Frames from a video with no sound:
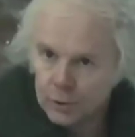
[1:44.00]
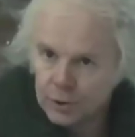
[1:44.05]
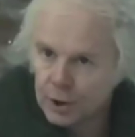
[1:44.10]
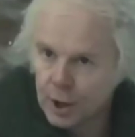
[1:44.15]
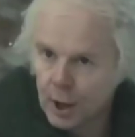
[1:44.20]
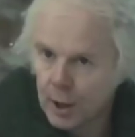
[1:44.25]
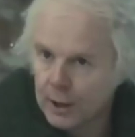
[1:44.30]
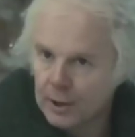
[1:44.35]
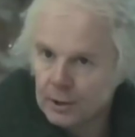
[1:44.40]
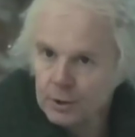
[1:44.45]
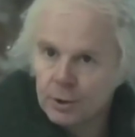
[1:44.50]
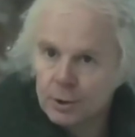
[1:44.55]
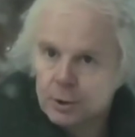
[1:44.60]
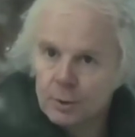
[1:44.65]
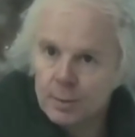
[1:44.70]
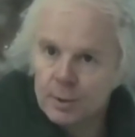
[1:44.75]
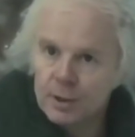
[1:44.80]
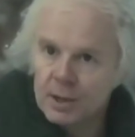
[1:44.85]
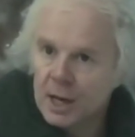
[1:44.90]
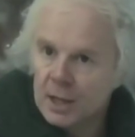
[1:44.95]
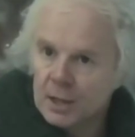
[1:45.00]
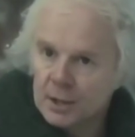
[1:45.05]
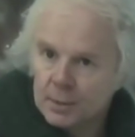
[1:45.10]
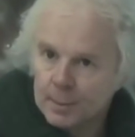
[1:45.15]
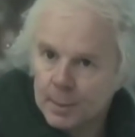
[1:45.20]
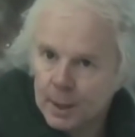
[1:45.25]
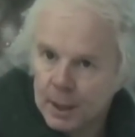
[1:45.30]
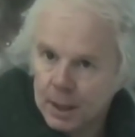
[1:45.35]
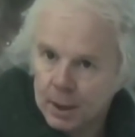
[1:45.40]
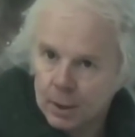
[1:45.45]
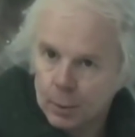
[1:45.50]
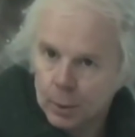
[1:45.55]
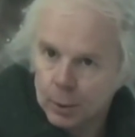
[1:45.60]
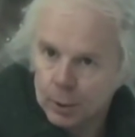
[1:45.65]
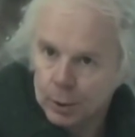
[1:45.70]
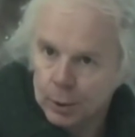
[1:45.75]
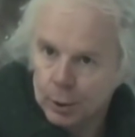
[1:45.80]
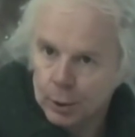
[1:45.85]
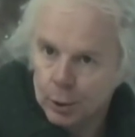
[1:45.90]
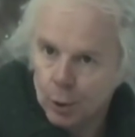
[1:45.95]
not going to present me
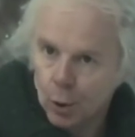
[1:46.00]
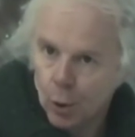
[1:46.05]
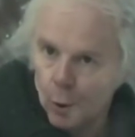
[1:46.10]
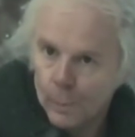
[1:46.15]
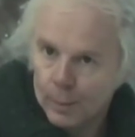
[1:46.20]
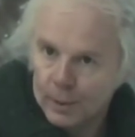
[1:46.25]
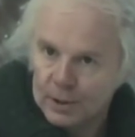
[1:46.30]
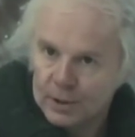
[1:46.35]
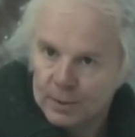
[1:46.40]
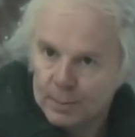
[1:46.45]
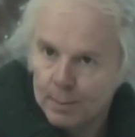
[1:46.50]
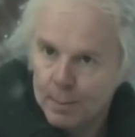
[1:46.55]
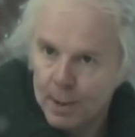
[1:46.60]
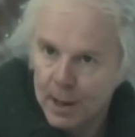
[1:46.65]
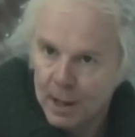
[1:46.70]
with an enormous